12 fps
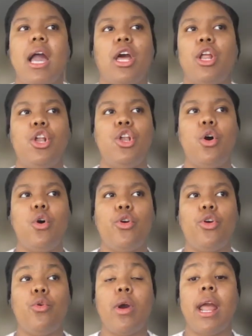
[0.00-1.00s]
not gonna know
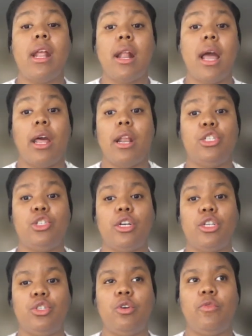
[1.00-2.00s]
you and they're not gonna
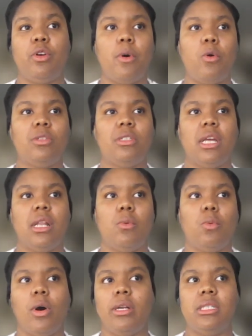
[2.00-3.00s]
trust you if you're posting
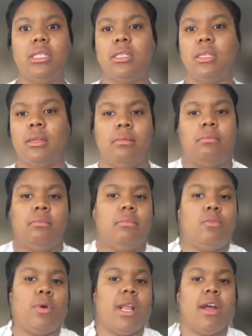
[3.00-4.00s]
once
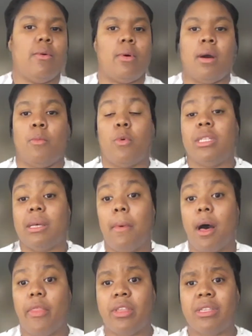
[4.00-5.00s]
whenever once a
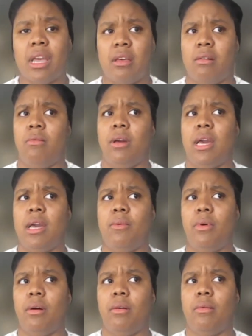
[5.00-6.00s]
month it's like okay
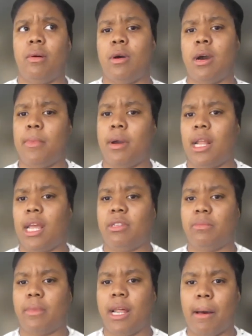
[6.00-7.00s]
well i'm gonna give
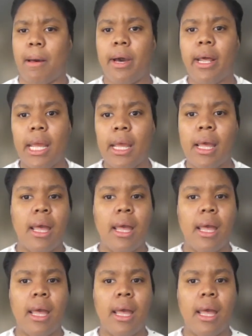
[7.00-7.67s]
somebody my money